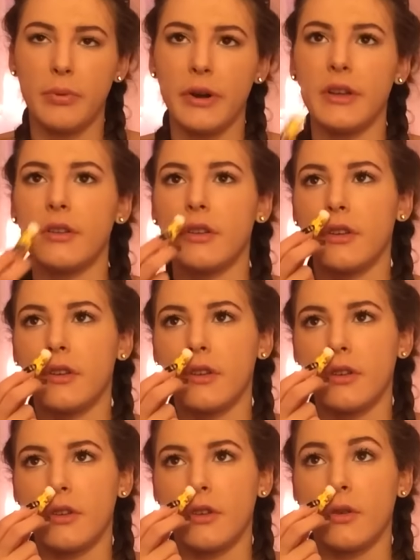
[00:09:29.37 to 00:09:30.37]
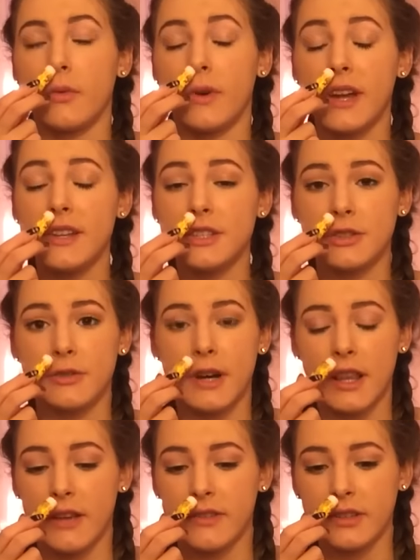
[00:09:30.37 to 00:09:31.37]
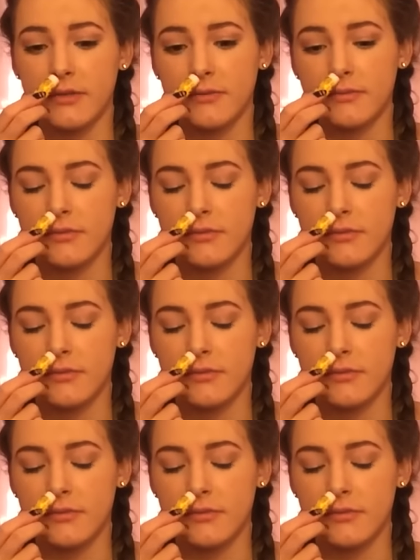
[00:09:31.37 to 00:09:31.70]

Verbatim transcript: but when I do, I love it.